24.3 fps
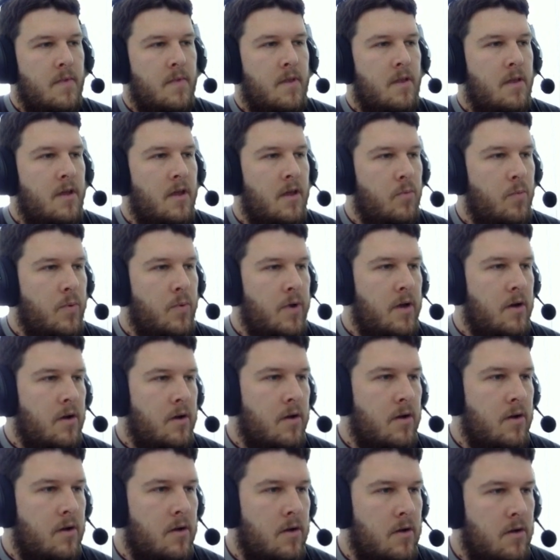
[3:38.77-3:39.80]
Again, we are
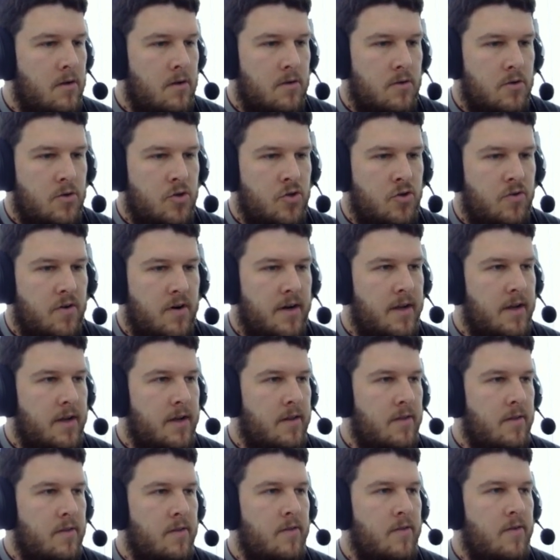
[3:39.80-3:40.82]
going to try
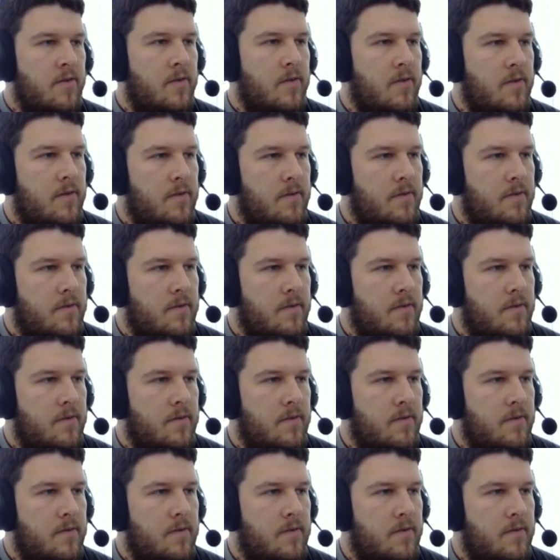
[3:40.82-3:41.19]
and